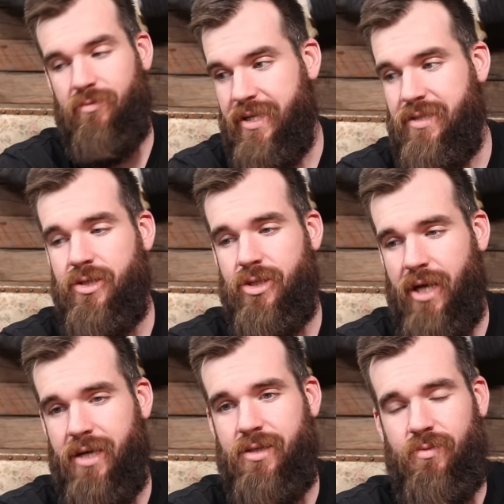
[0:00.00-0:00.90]
The reason you
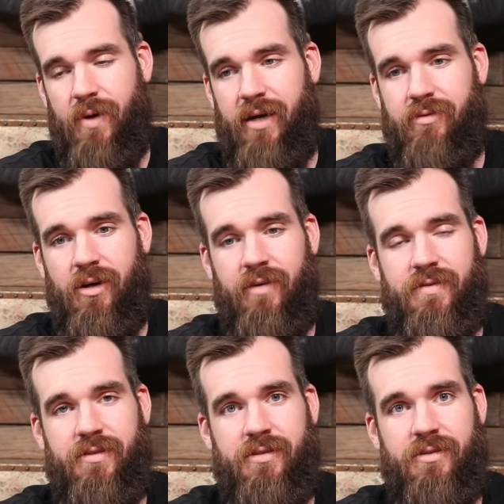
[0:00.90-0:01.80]
change your way of
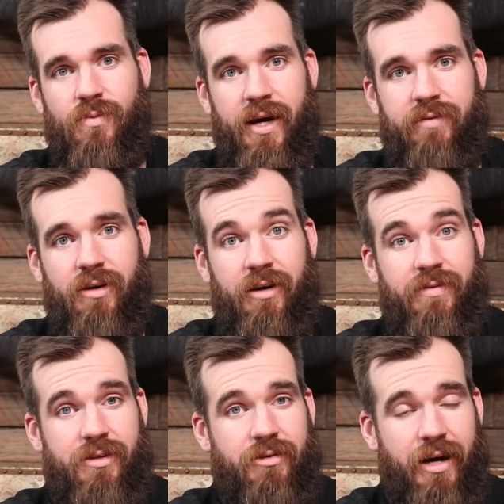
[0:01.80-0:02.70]
life is because the way of
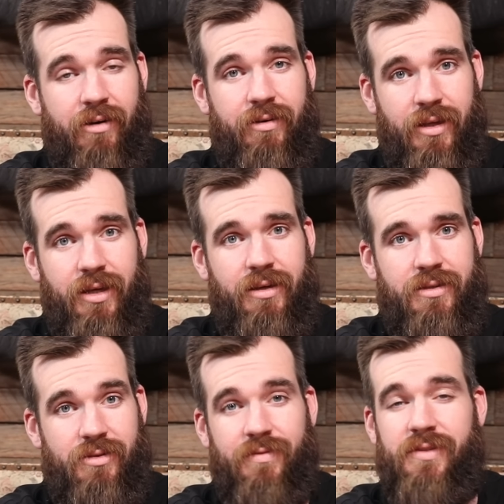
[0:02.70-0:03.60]
life that you're currently in
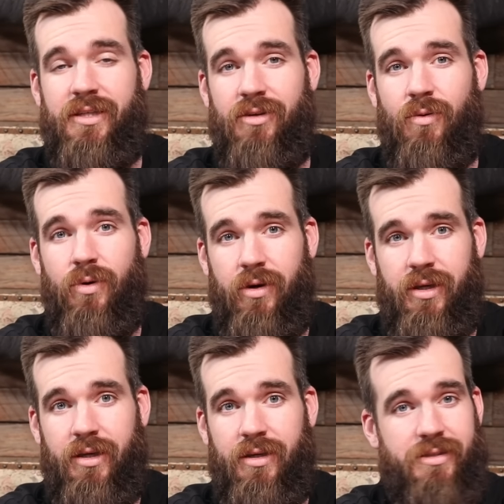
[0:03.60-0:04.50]
is obviously not working,